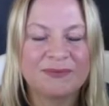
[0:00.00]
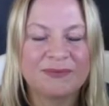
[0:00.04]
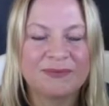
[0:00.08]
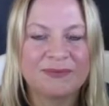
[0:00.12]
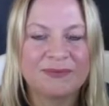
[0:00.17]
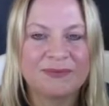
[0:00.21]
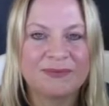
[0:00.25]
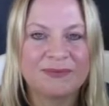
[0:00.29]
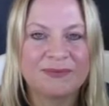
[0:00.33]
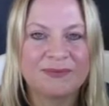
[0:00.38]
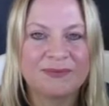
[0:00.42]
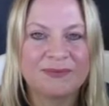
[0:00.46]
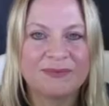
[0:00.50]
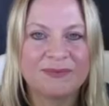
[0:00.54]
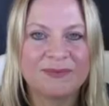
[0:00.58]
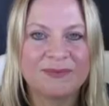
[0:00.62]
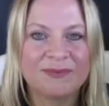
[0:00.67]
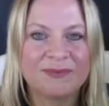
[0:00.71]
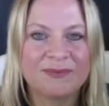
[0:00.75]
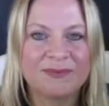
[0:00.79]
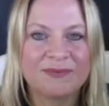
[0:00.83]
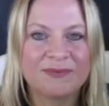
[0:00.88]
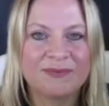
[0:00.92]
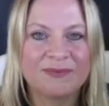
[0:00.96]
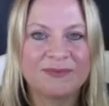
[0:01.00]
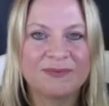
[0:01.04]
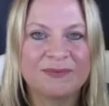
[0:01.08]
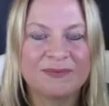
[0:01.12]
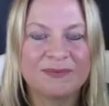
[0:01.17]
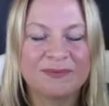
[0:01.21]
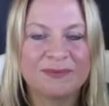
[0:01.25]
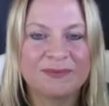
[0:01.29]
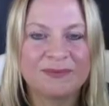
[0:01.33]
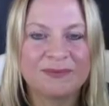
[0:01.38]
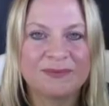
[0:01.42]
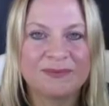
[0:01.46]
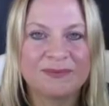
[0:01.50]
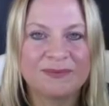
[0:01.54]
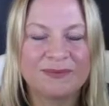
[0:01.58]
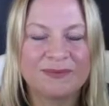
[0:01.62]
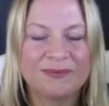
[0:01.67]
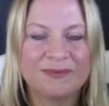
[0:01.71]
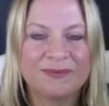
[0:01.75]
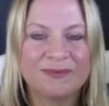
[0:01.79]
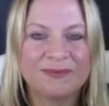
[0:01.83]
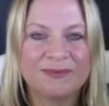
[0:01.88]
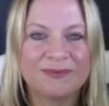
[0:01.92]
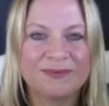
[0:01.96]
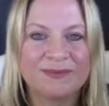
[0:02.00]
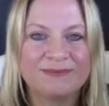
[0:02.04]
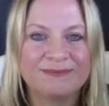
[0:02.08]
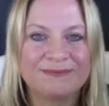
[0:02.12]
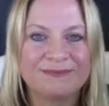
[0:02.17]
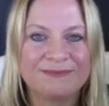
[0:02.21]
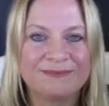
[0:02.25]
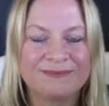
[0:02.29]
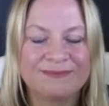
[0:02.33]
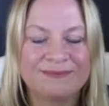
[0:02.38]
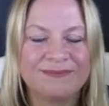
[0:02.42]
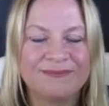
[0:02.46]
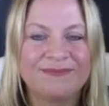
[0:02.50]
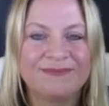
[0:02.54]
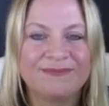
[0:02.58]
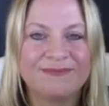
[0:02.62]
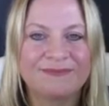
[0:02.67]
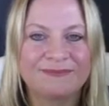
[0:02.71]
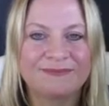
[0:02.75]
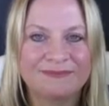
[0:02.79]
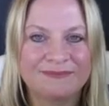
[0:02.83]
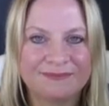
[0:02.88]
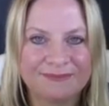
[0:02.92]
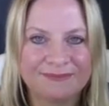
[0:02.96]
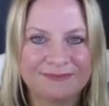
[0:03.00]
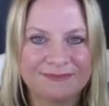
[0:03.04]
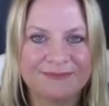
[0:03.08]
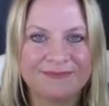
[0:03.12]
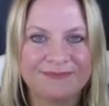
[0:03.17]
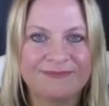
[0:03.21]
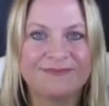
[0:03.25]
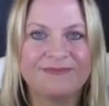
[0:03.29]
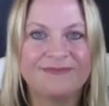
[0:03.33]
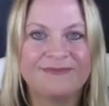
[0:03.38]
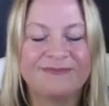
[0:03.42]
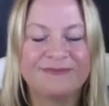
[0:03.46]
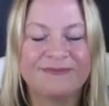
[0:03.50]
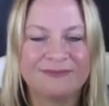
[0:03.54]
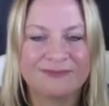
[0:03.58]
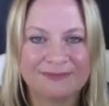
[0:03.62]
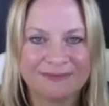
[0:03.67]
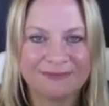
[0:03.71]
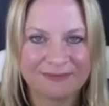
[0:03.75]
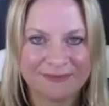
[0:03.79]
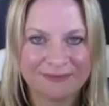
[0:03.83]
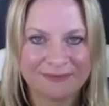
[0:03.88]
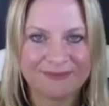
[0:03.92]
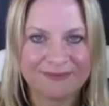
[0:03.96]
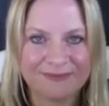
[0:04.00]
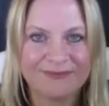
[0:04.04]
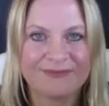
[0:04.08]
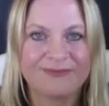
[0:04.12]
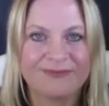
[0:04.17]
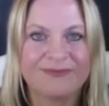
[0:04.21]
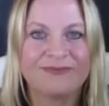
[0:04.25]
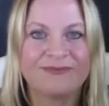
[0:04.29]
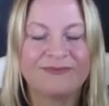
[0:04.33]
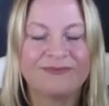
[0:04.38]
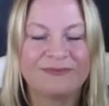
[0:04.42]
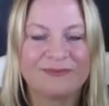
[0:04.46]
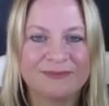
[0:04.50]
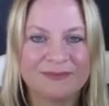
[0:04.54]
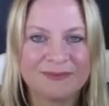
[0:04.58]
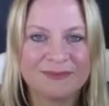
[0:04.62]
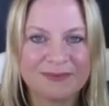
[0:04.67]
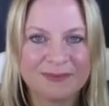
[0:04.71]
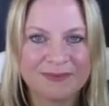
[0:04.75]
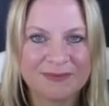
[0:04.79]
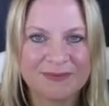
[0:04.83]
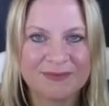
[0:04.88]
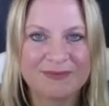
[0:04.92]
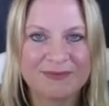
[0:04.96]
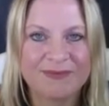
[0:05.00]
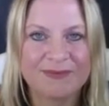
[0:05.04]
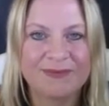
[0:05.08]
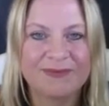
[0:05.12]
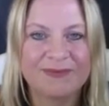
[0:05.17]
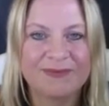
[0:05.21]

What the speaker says: This person isn't speaking.